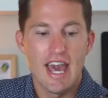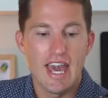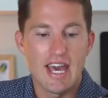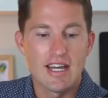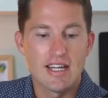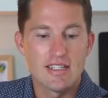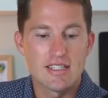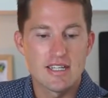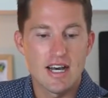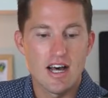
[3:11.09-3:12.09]
And
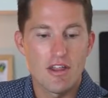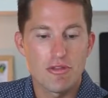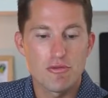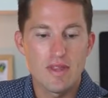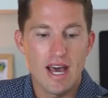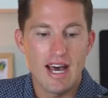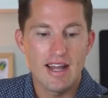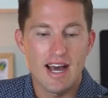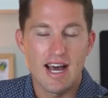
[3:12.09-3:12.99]
through that,